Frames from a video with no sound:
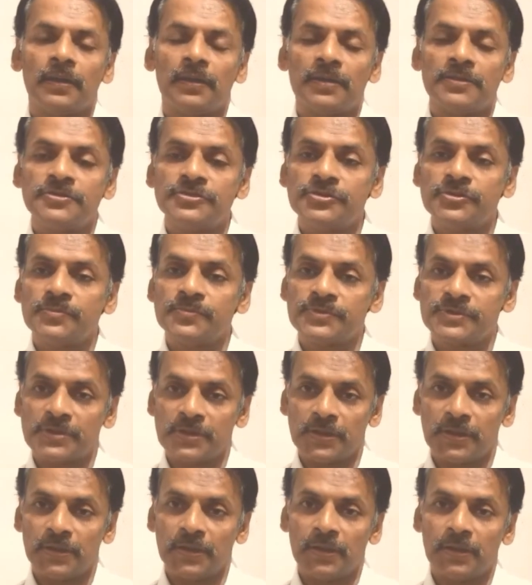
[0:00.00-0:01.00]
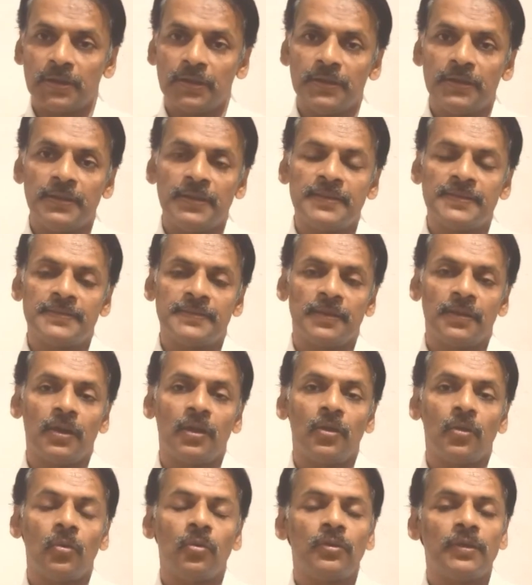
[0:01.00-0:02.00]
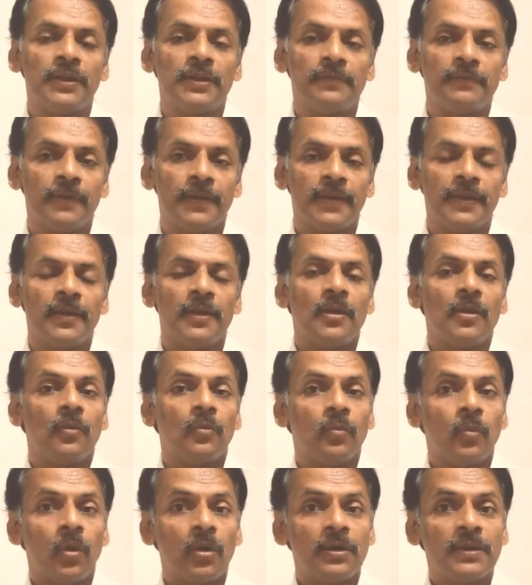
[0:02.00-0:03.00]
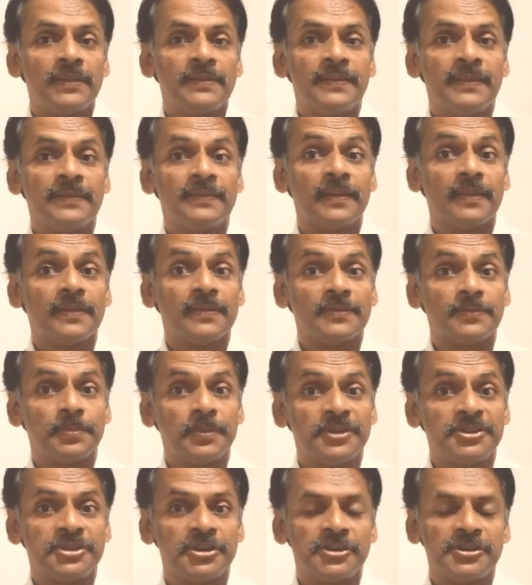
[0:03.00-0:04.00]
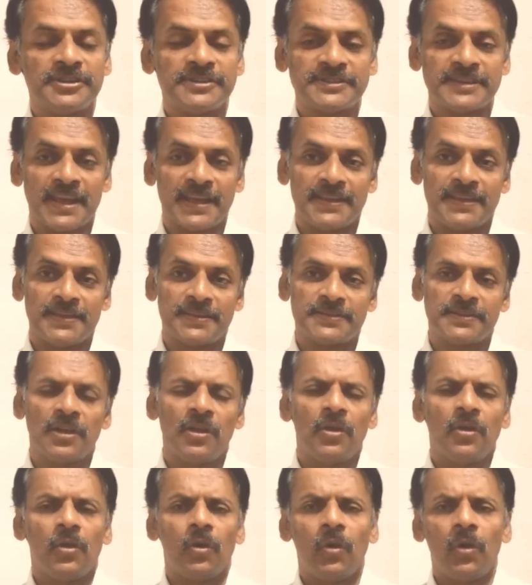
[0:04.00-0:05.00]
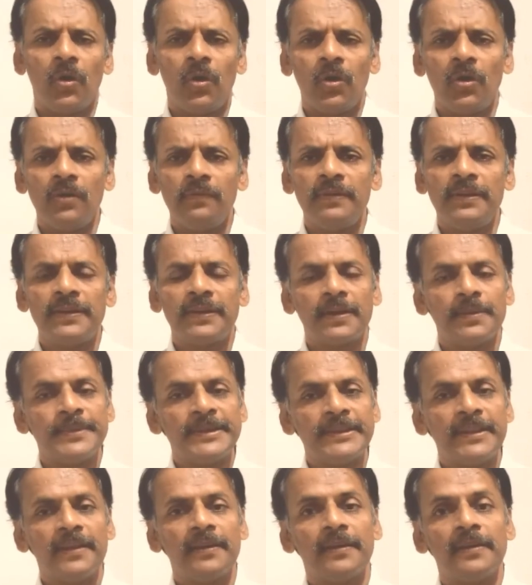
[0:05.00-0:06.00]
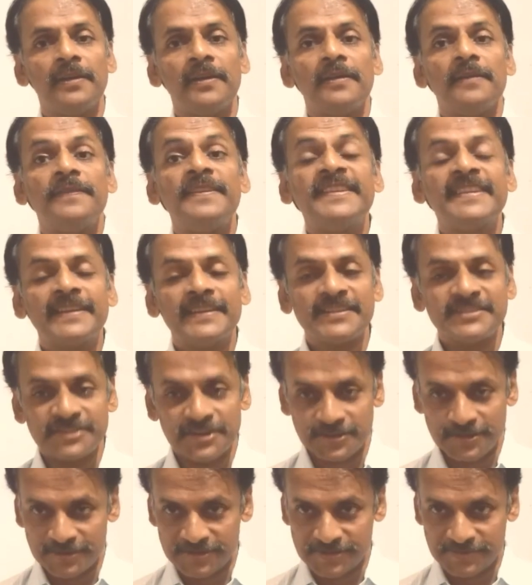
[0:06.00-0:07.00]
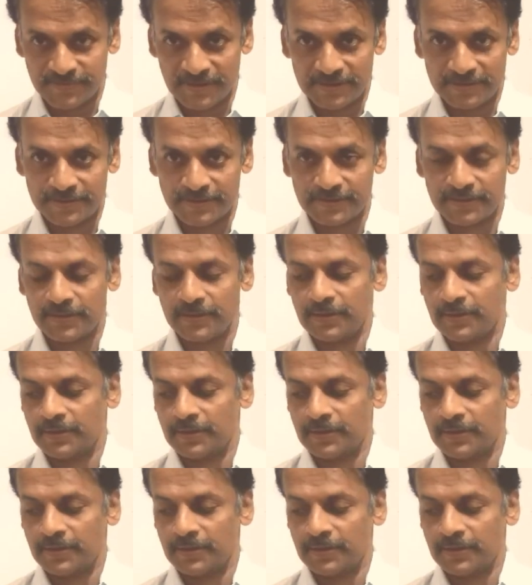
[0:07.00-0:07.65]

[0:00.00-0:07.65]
consumes in his routine way, what is his special desires, all will come in the physical generals, students.